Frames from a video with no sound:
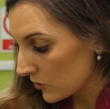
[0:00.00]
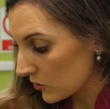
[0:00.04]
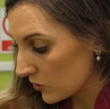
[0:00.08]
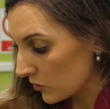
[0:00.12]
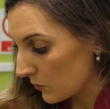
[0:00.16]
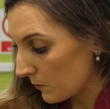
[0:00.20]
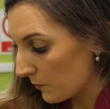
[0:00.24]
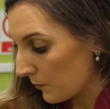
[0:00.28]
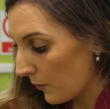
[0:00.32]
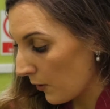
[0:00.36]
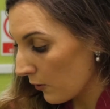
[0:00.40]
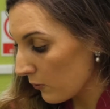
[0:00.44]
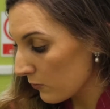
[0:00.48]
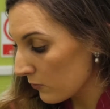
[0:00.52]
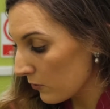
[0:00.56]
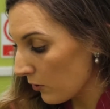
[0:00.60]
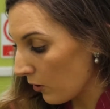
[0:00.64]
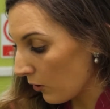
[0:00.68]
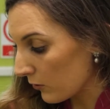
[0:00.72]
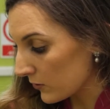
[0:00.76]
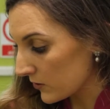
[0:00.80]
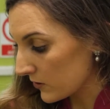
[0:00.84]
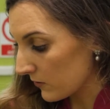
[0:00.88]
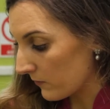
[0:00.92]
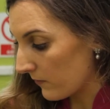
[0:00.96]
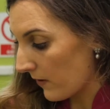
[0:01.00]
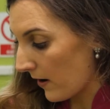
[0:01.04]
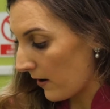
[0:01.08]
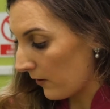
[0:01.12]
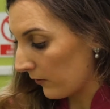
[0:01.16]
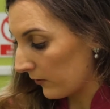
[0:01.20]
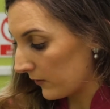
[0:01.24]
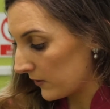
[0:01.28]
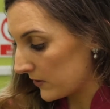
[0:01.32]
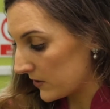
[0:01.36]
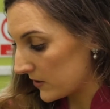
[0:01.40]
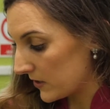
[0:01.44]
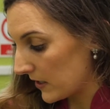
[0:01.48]
to bone loss
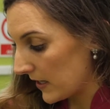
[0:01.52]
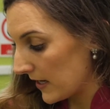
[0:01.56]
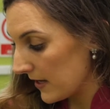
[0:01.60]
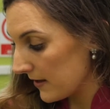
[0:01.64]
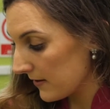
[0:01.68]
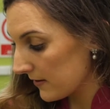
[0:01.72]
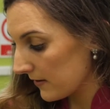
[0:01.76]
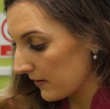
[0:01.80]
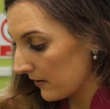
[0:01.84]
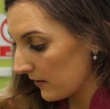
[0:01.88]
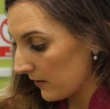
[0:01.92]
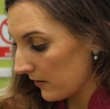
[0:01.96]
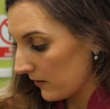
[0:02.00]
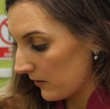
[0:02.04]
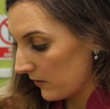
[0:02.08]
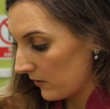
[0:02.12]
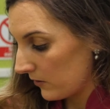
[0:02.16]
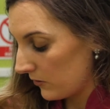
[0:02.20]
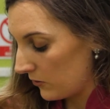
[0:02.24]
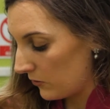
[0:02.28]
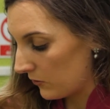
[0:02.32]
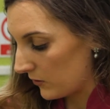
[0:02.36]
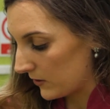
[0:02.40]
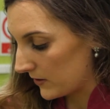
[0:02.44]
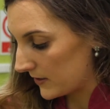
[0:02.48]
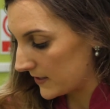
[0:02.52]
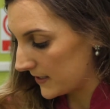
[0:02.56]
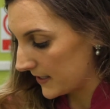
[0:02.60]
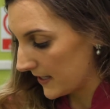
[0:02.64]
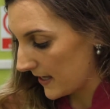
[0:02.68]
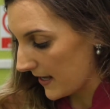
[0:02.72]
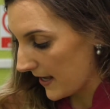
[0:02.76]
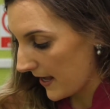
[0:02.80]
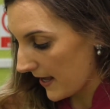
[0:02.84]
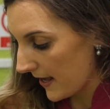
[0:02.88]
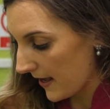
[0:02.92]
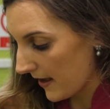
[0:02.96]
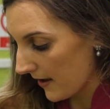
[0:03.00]
around the teeth. You can see
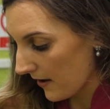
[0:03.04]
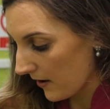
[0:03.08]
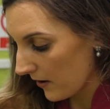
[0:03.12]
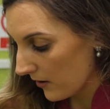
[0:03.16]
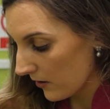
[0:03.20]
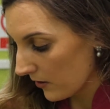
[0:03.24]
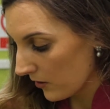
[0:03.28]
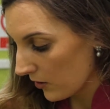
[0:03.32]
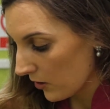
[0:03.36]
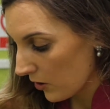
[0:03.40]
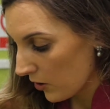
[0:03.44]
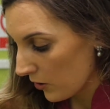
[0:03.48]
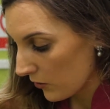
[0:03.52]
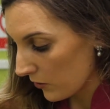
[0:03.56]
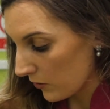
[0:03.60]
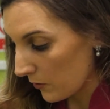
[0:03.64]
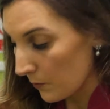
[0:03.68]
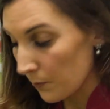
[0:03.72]
here the